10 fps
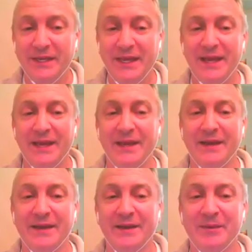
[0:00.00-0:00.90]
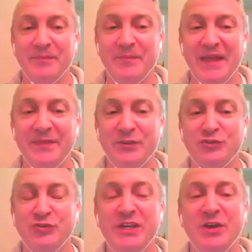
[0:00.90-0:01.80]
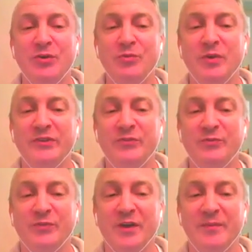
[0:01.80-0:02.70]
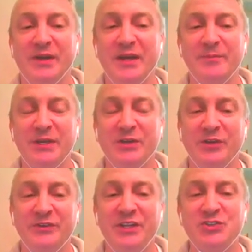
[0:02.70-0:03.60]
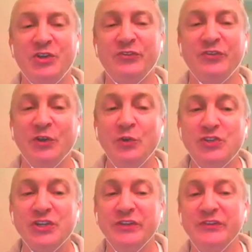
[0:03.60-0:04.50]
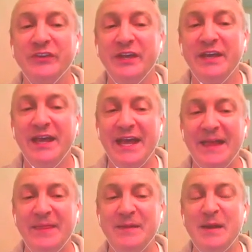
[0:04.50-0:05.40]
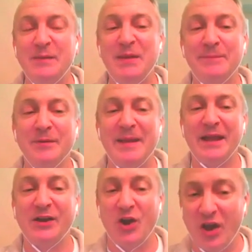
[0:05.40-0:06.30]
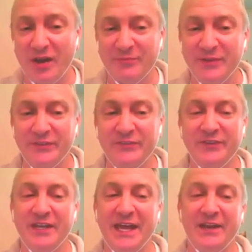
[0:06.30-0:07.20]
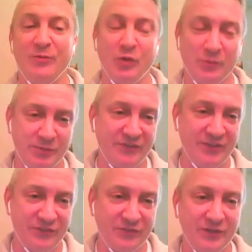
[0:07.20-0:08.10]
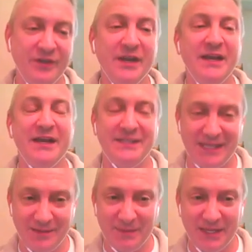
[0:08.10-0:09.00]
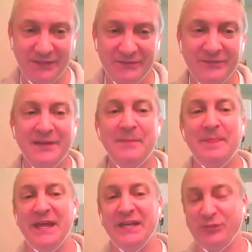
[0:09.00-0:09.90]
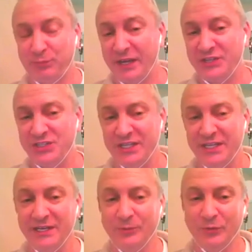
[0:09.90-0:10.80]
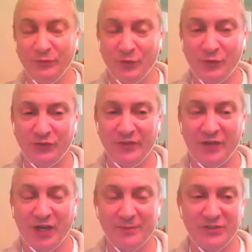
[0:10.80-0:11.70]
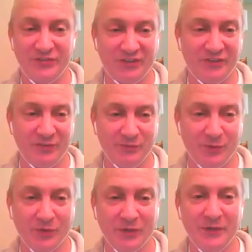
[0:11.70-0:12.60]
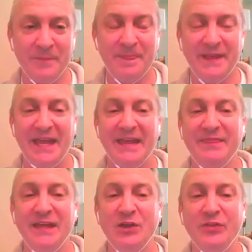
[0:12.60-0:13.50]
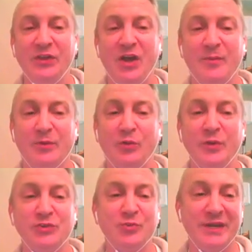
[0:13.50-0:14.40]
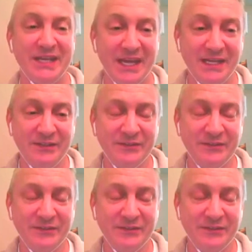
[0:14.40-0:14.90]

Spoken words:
And the trio was from a company called Digital Solutions, and they made Paperback Office. It had a word processor, a database, and a spreadsheet, and it was first on the Commodore 64 and then on the Commodore 128.